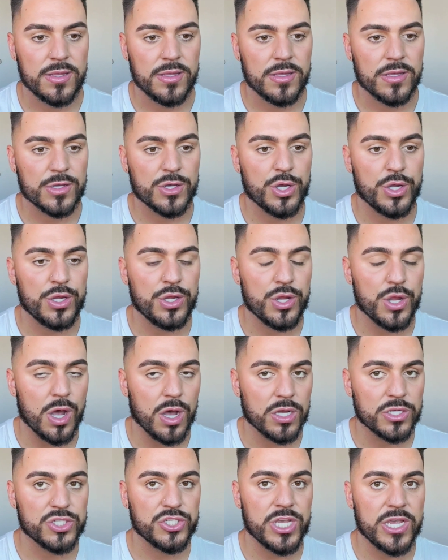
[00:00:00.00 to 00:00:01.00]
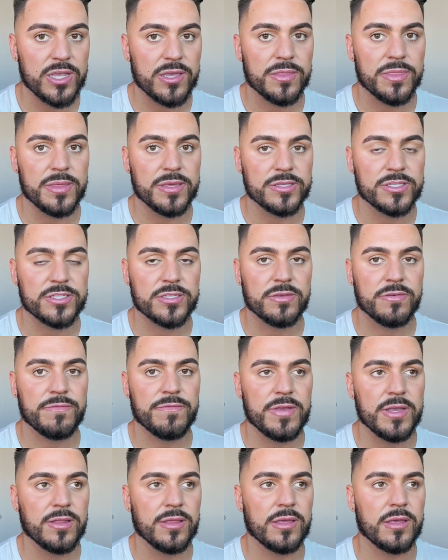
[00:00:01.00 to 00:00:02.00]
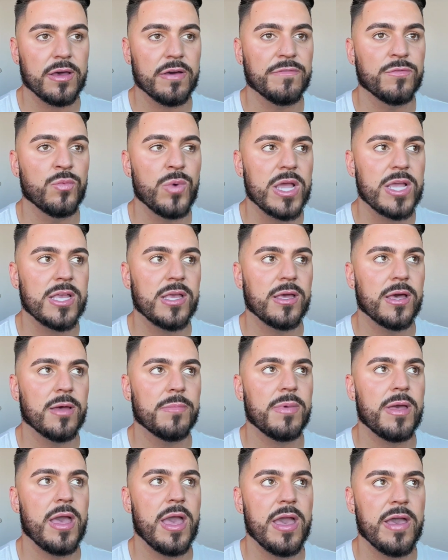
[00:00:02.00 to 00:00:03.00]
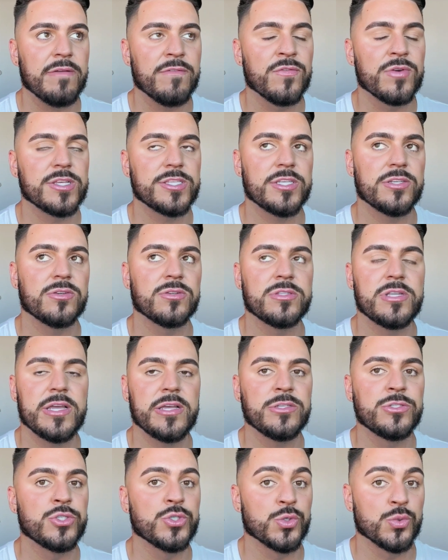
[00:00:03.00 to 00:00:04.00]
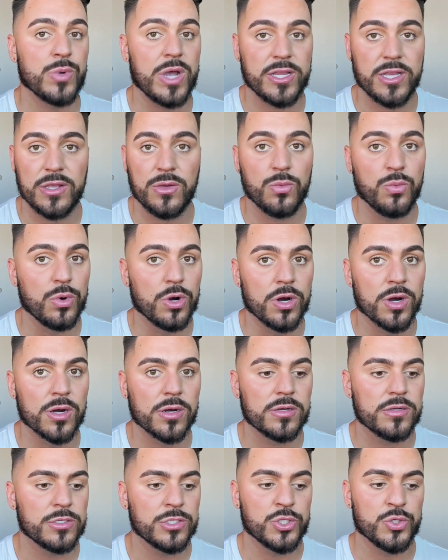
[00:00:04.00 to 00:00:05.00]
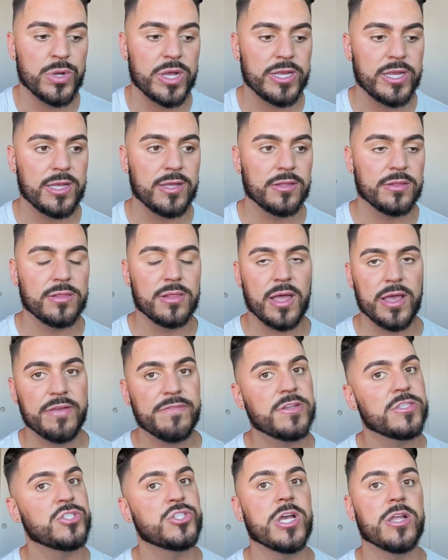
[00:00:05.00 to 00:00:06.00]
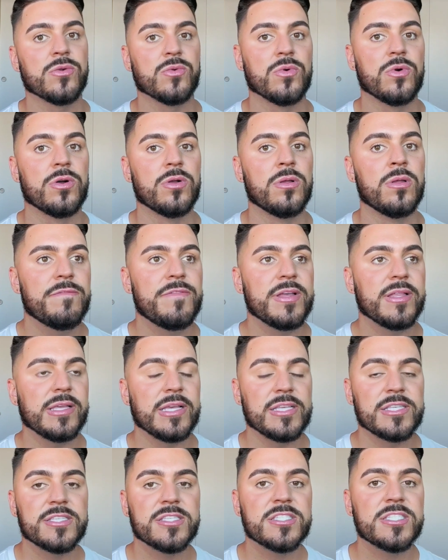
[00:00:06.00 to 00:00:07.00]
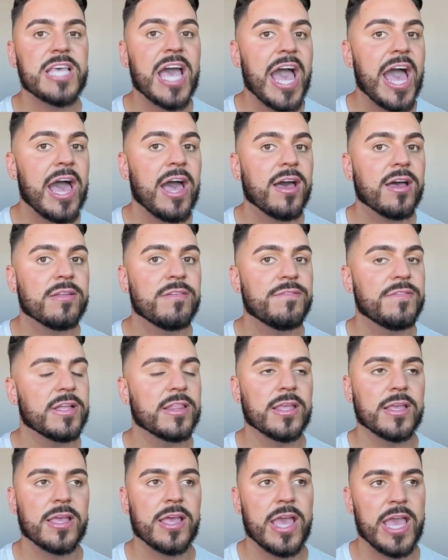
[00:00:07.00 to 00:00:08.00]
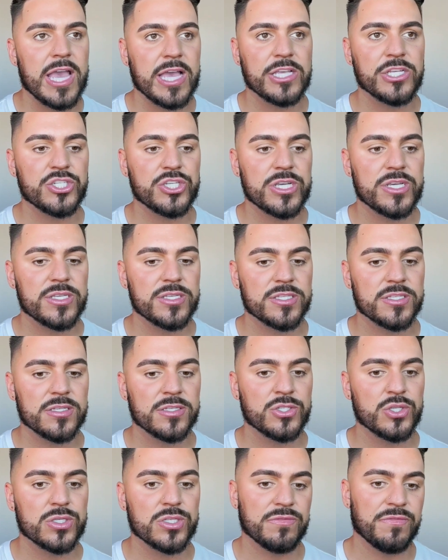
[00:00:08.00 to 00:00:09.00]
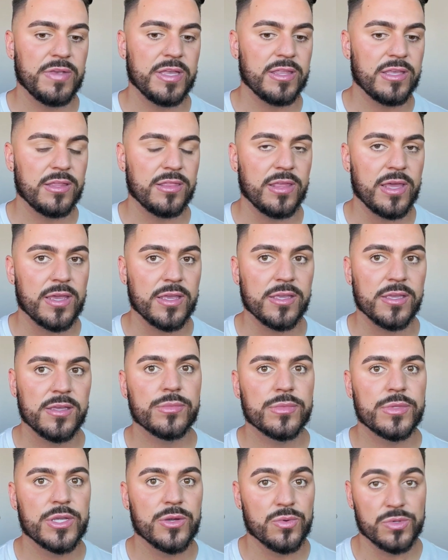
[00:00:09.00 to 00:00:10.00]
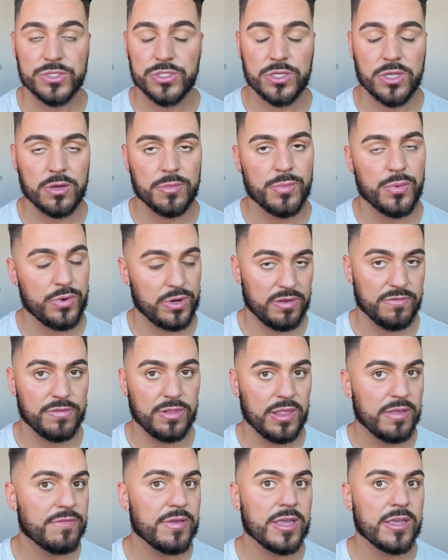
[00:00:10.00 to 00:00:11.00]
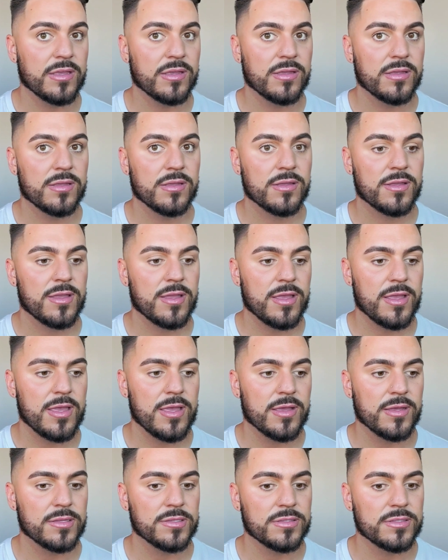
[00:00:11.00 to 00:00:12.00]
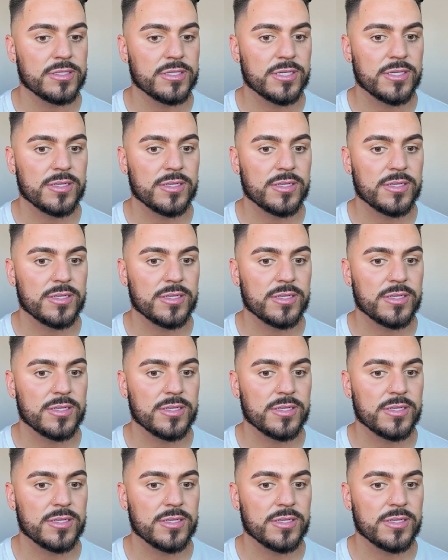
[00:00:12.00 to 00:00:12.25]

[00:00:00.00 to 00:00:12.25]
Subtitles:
could not shake this feeling of waking up every single day dreading work, dreading life in general, feeling sad, feeling anxious, just feeling like there was no point of living. And